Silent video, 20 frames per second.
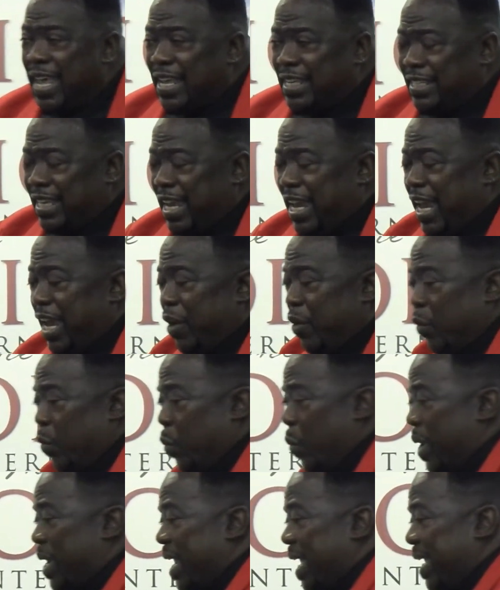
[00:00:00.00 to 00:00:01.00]
See,
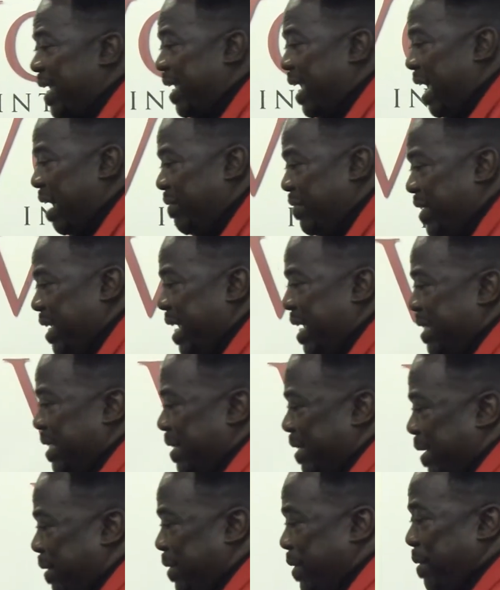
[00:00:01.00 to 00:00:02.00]
when they give
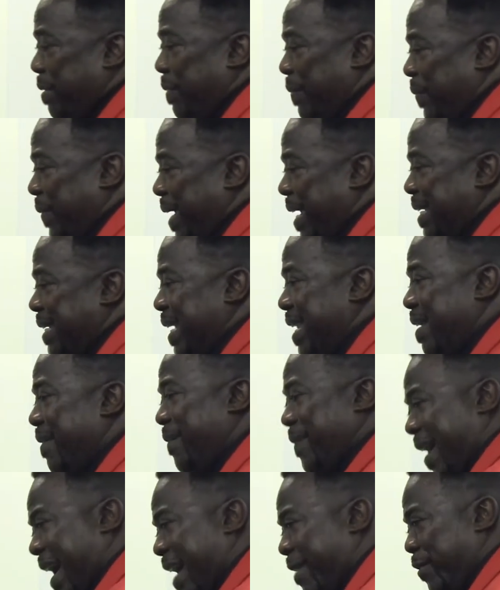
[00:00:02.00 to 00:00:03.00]
Jesus the two fish and the
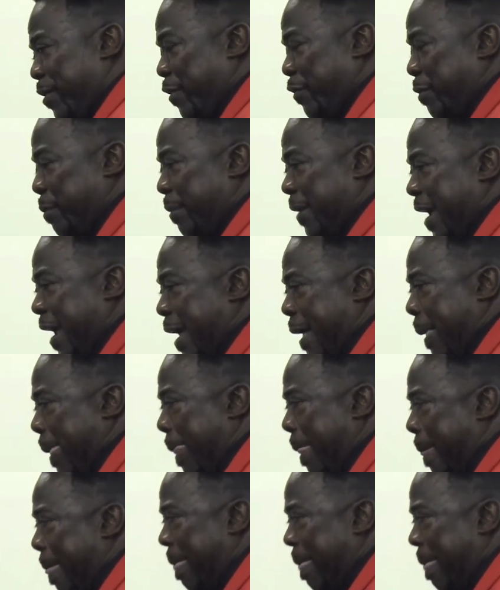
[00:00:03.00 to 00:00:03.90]
five loaf of bread,